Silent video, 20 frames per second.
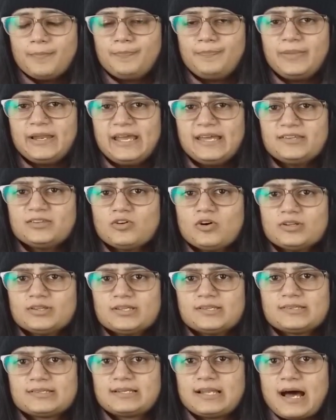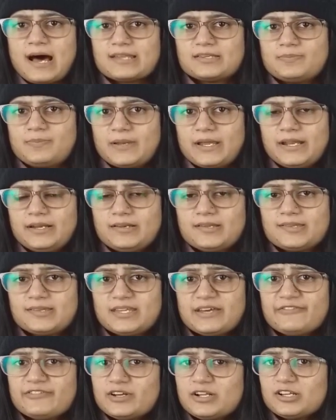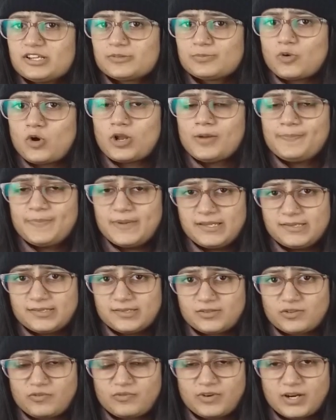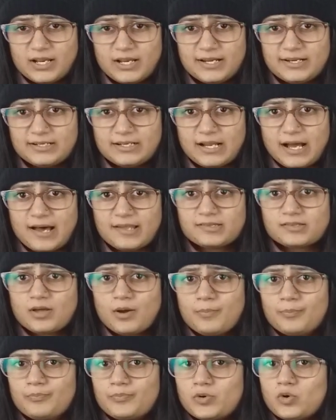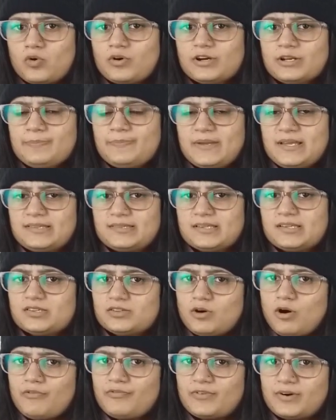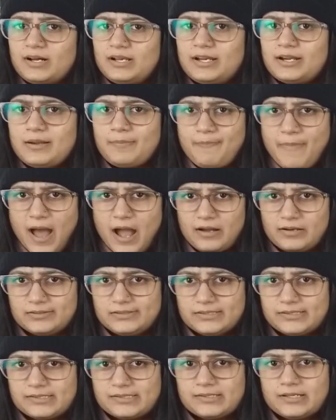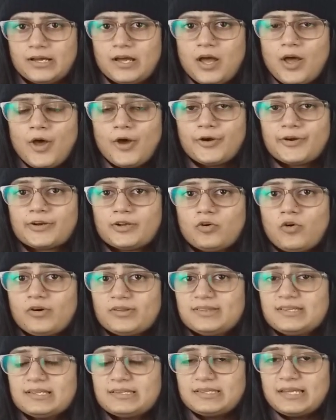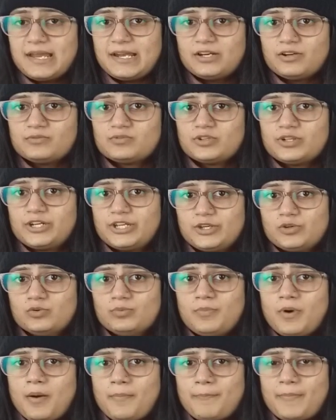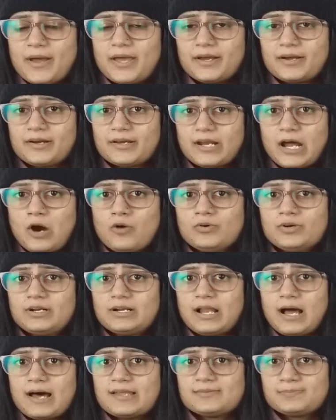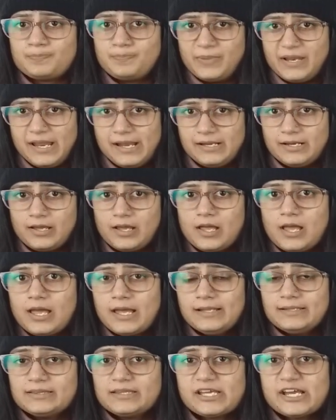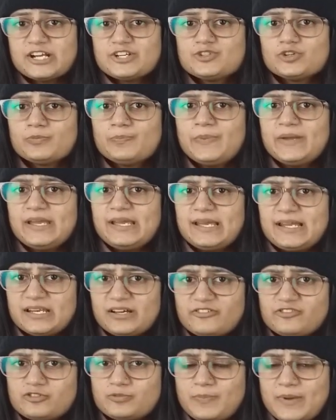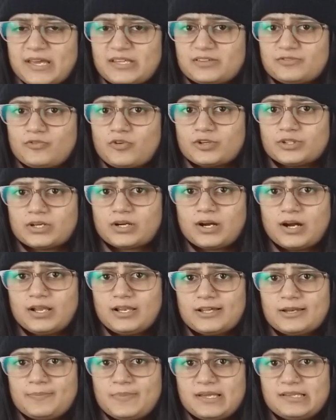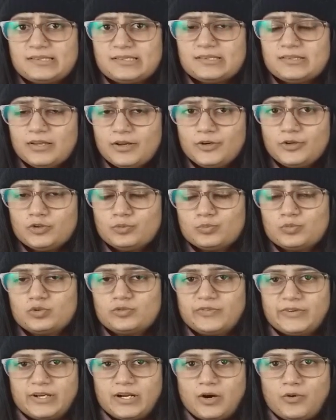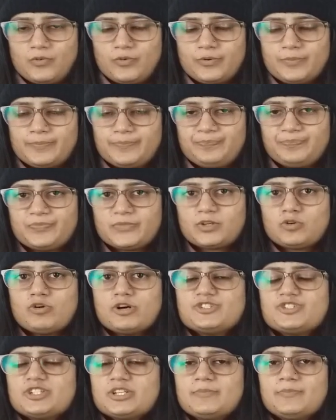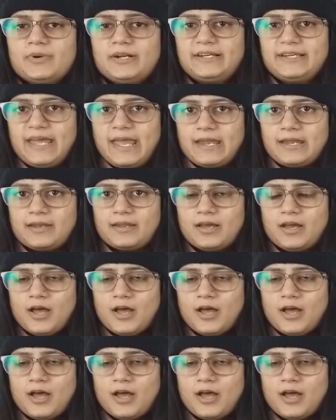Place on this glass plate several small pieces of colored glass, broken pieces of colored bangles. Close this end of the tube by a ground glass plate. There should be enough space for the colored pieces to move around. Question number 10.